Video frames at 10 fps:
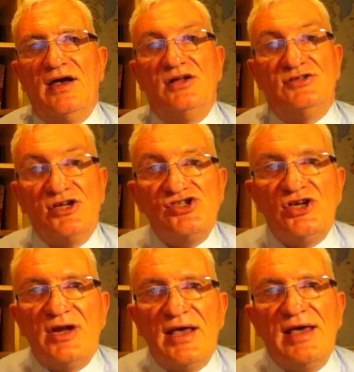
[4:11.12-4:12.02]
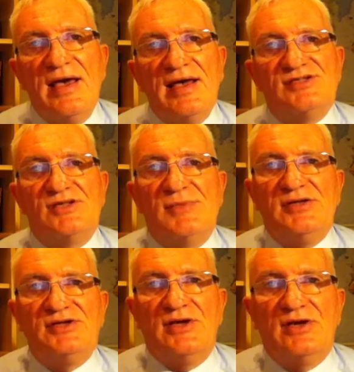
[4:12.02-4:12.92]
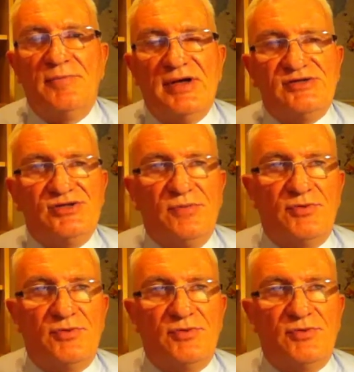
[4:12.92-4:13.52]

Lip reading: additionally estimating competitor